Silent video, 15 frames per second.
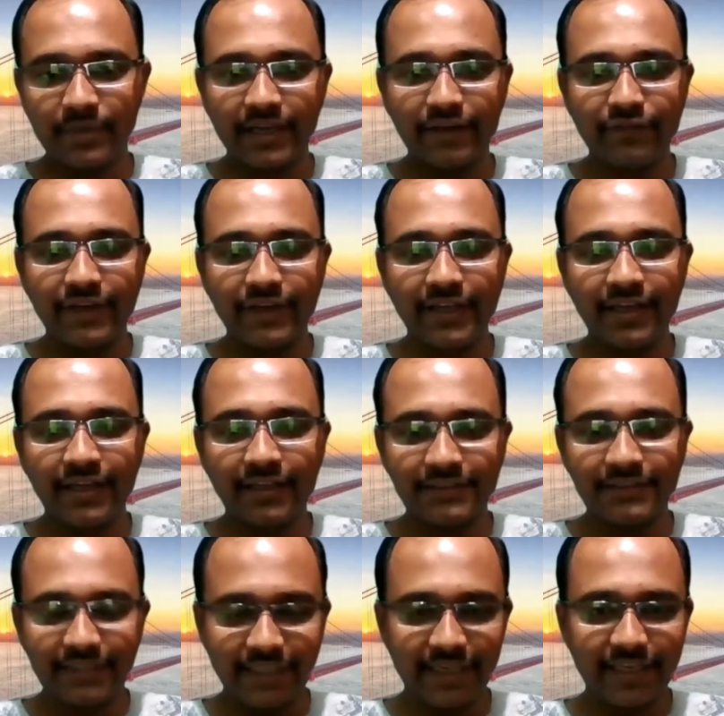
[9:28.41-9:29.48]
every
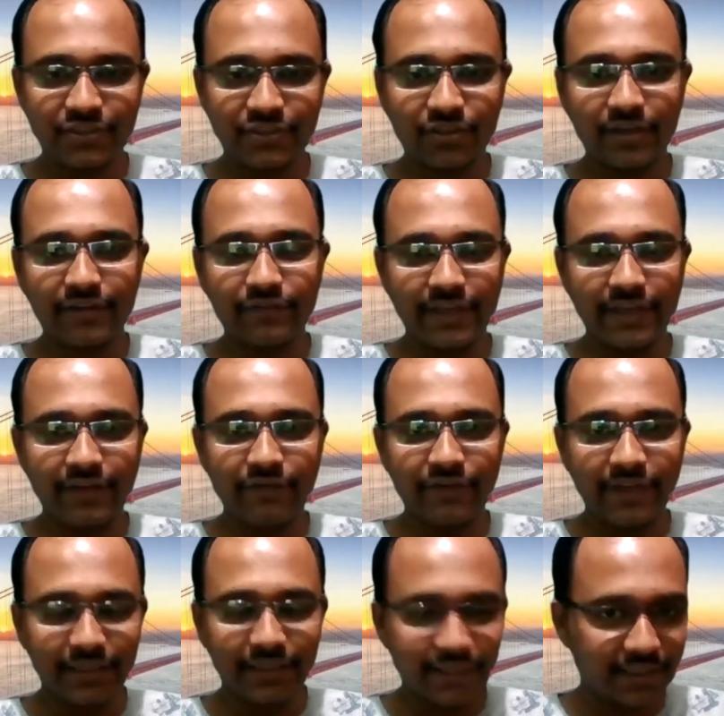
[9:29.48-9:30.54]
3 days or every
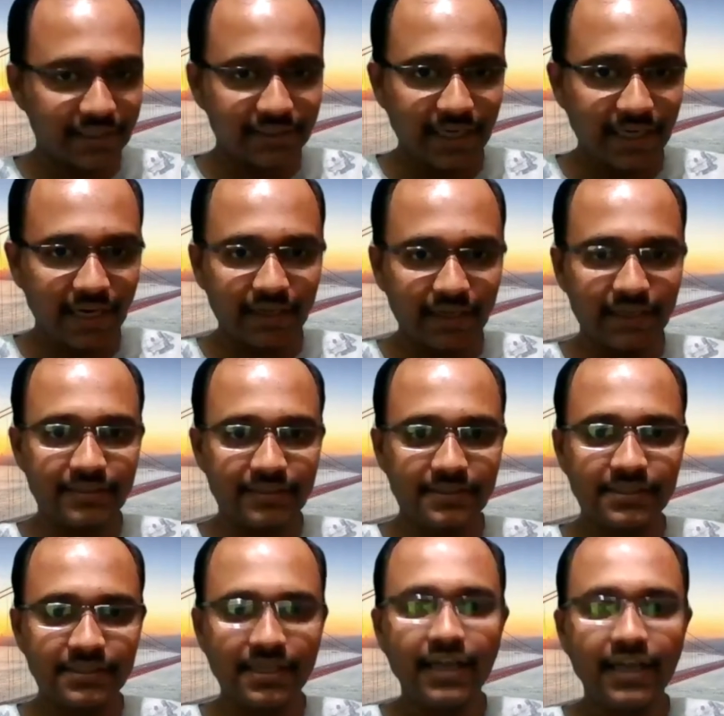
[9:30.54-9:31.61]
week there are
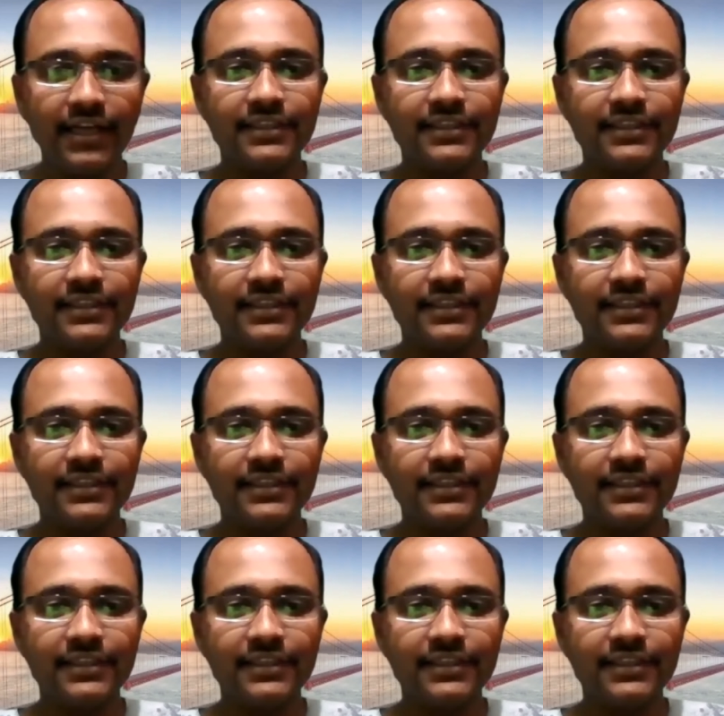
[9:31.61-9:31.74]
releases.